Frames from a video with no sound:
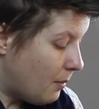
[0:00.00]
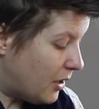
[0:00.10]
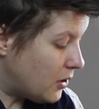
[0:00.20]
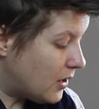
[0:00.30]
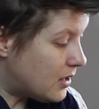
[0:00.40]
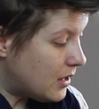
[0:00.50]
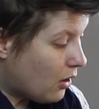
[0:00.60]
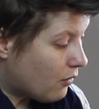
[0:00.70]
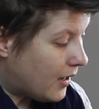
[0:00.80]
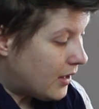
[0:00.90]
But you can see
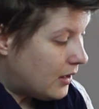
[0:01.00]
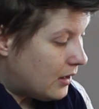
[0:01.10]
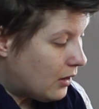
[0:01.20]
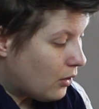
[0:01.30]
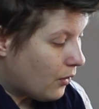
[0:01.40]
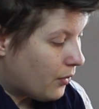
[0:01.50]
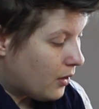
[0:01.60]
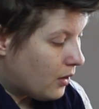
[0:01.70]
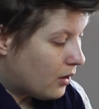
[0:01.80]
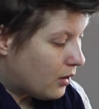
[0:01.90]
already here on
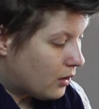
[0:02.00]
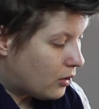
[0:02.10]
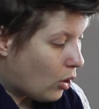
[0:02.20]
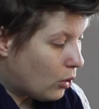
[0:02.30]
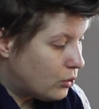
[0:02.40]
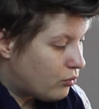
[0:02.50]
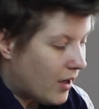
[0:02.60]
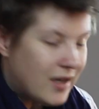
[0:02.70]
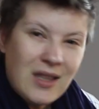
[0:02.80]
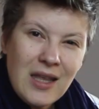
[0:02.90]
the cold
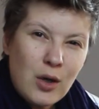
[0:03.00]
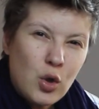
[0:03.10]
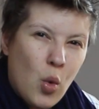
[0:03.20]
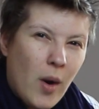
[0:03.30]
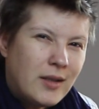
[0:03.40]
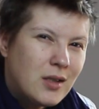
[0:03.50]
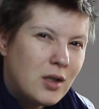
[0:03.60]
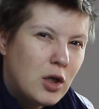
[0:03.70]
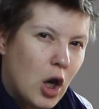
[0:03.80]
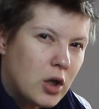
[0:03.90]
red, they're quite
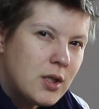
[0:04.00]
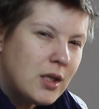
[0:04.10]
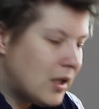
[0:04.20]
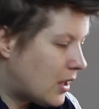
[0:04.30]
glossy.